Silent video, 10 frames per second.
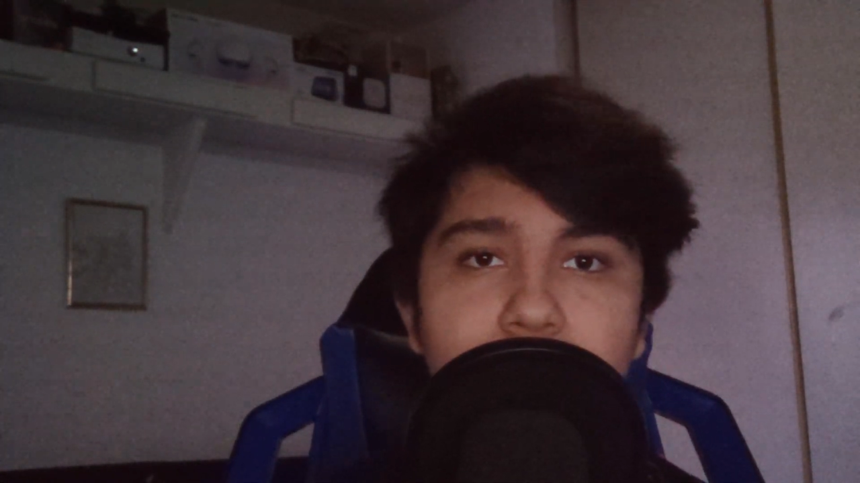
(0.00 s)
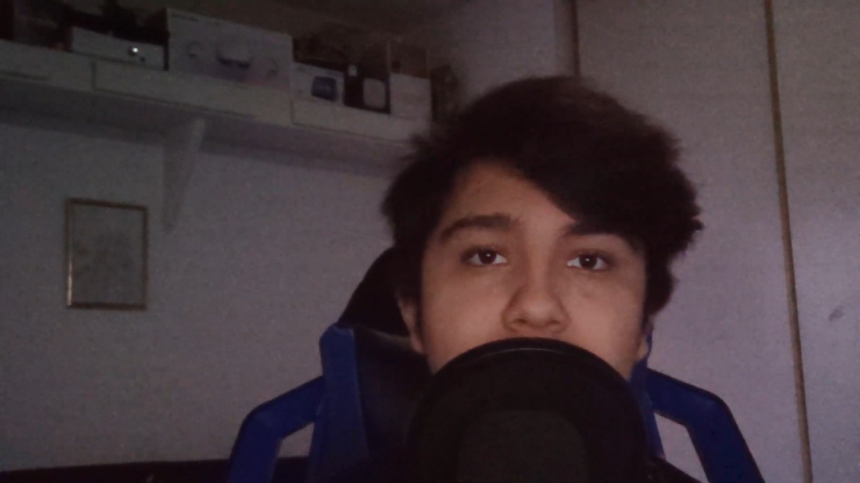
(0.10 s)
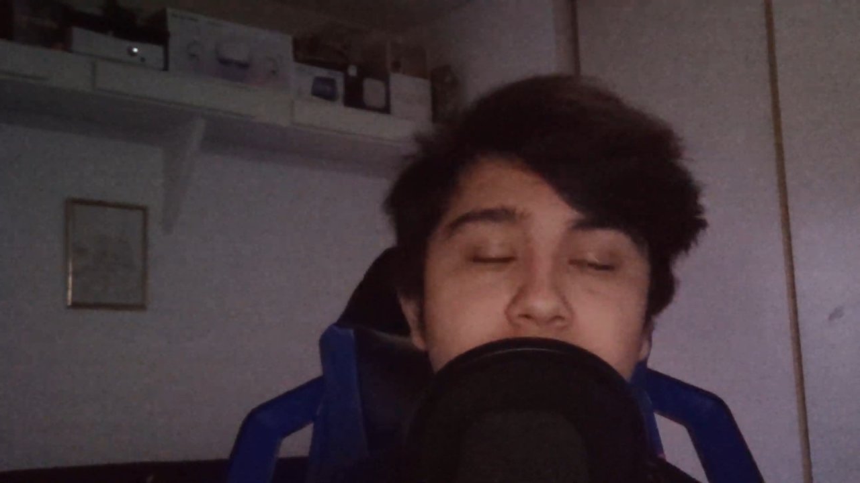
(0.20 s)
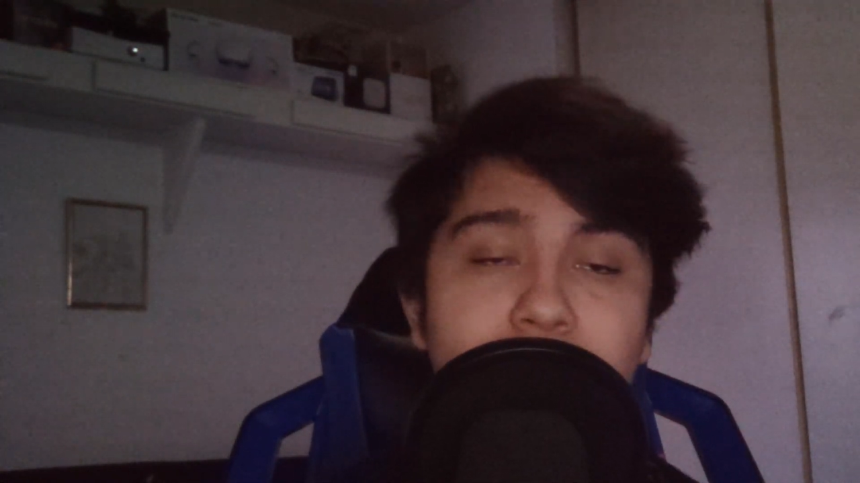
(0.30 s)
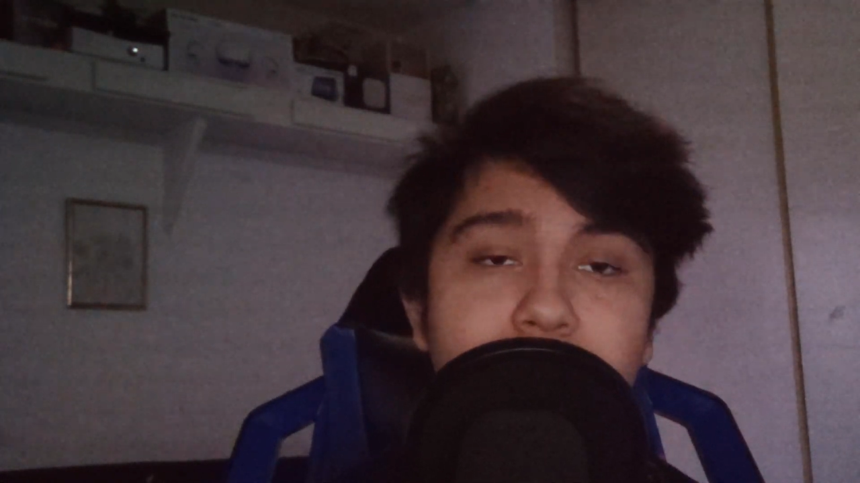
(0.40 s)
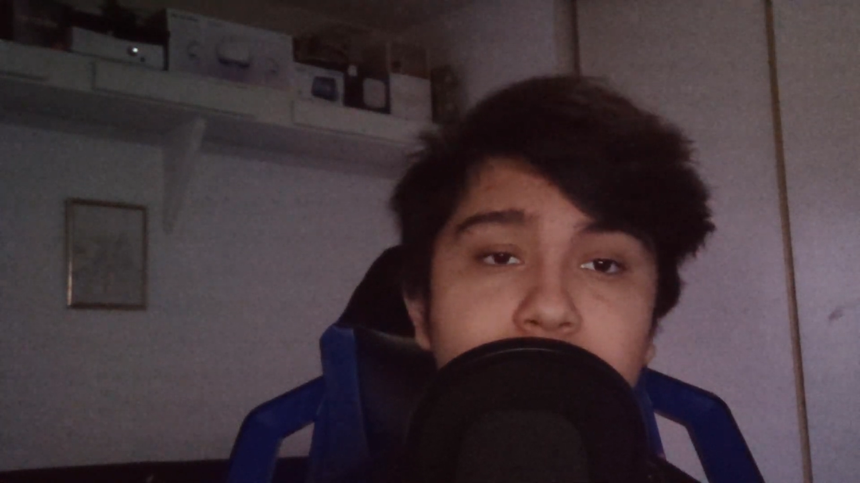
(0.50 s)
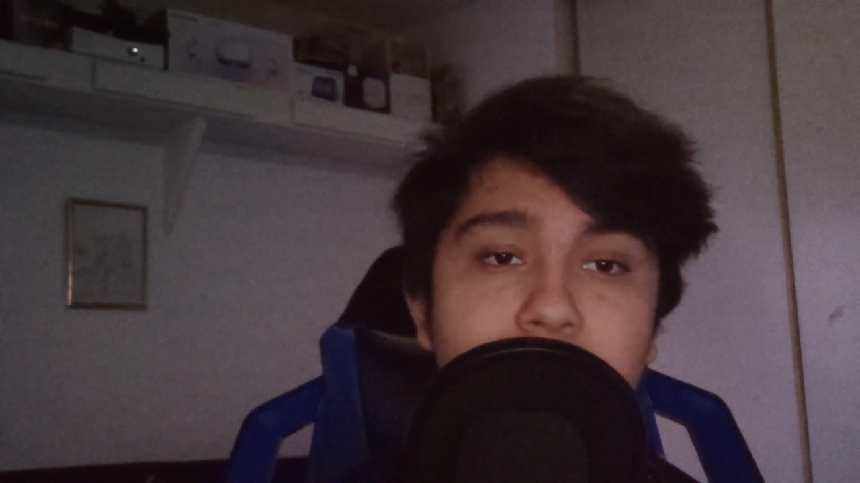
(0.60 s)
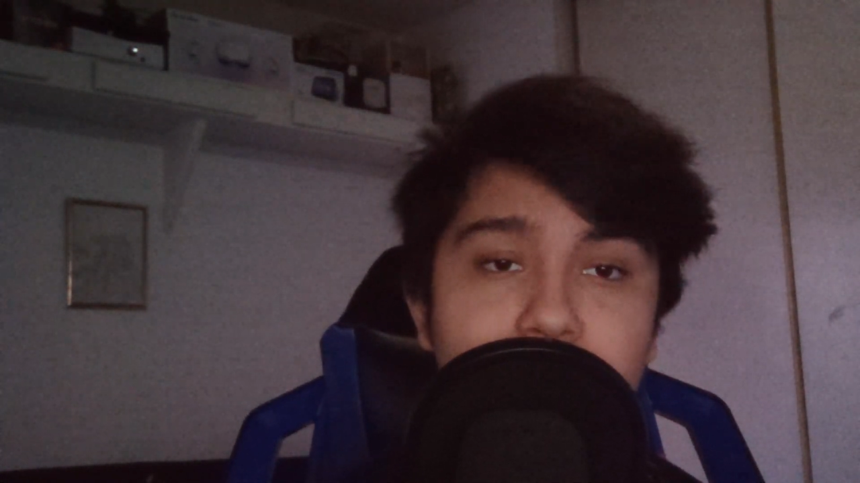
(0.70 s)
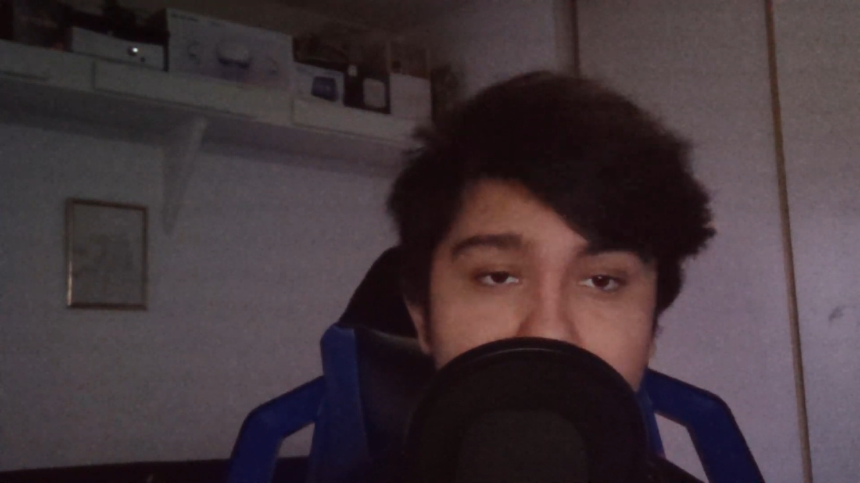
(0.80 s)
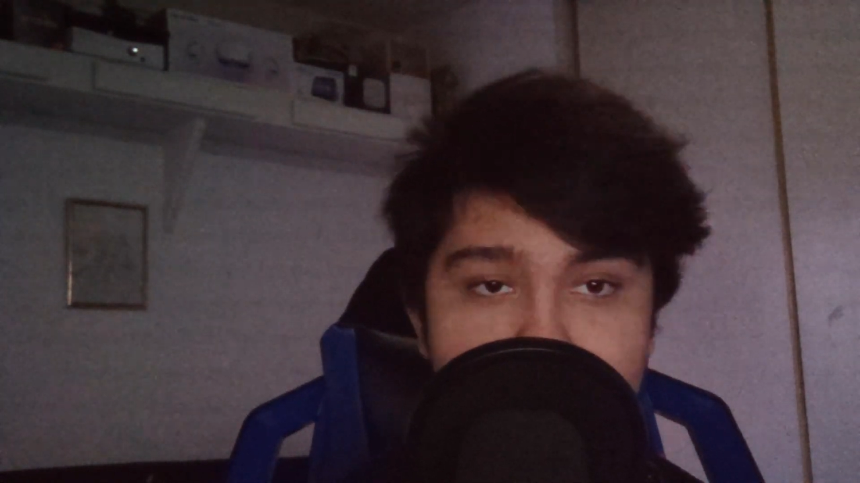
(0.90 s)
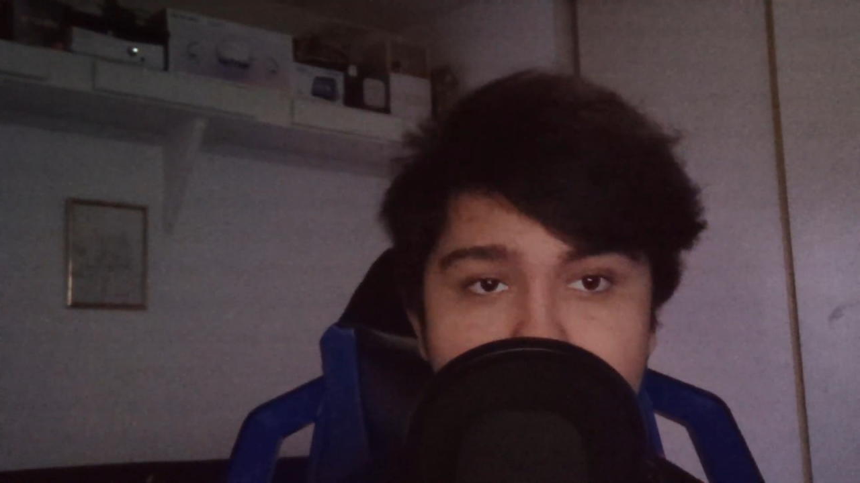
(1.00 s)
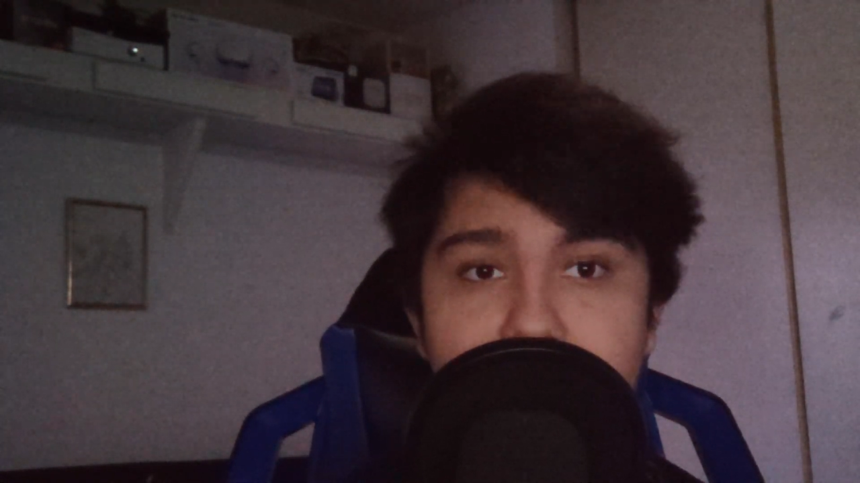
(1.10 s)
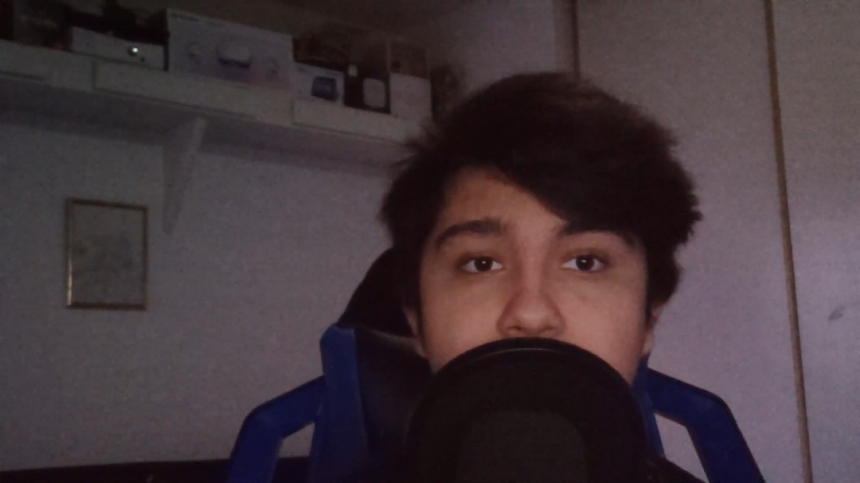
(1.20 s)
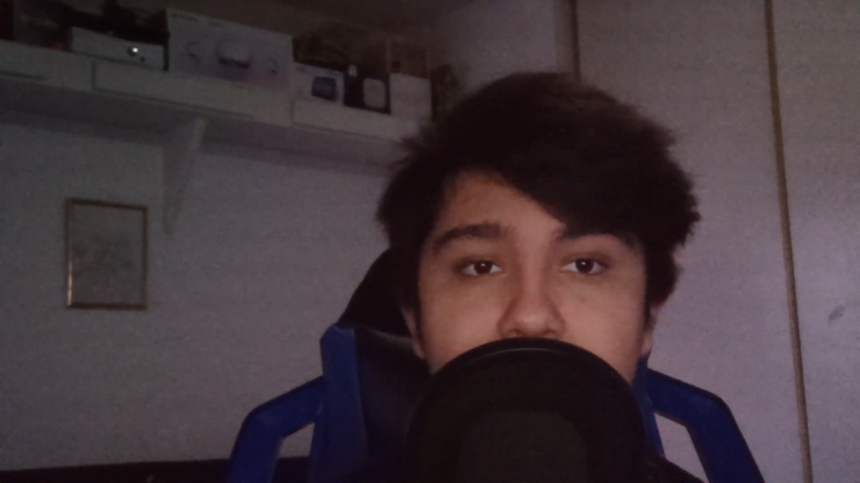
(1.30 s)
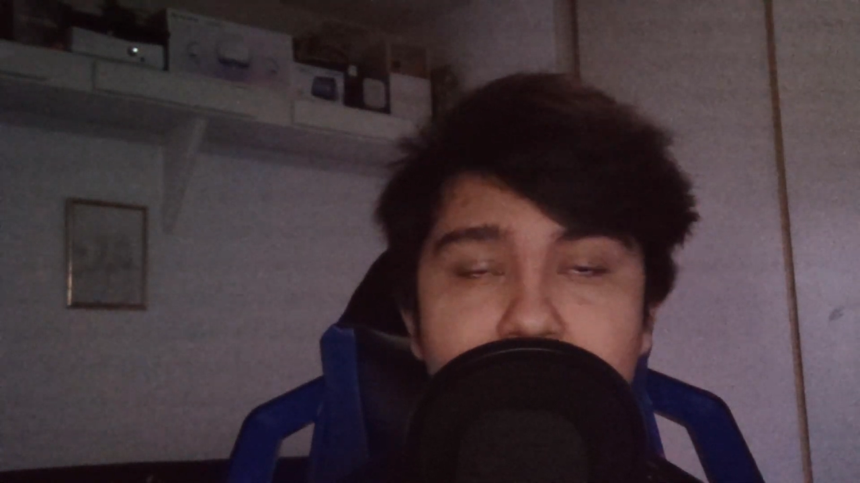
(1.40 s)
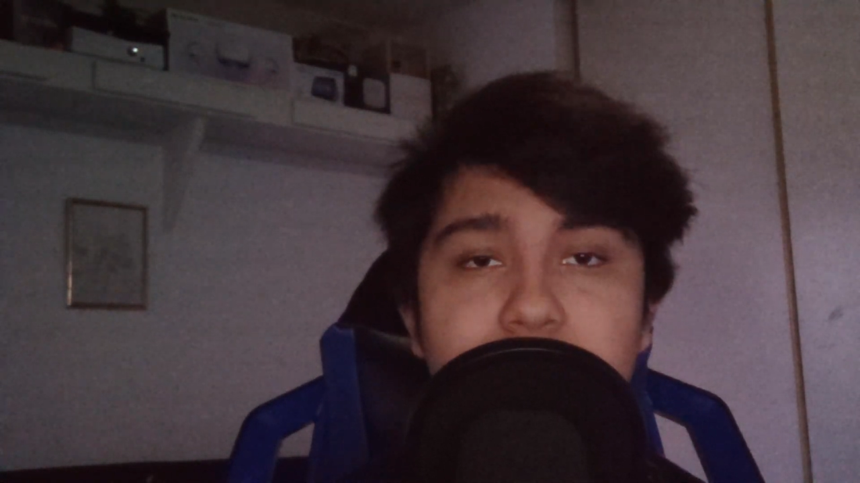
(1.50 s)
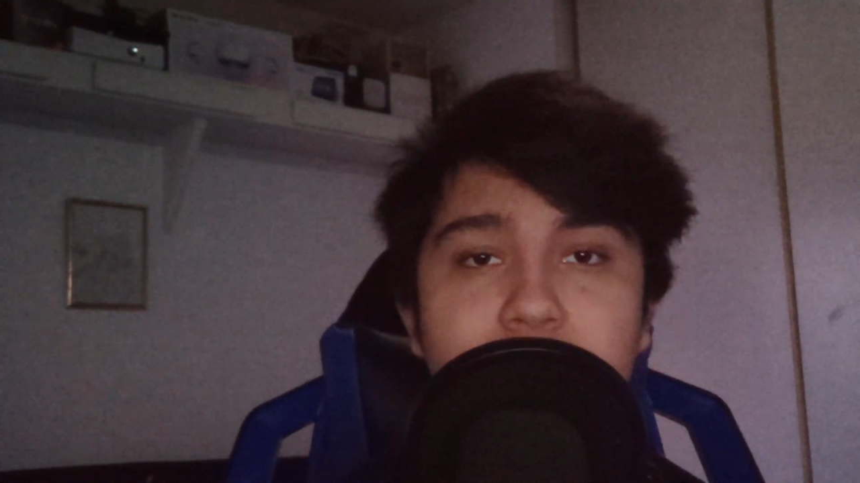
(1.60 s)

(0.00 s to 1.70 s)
another incredibly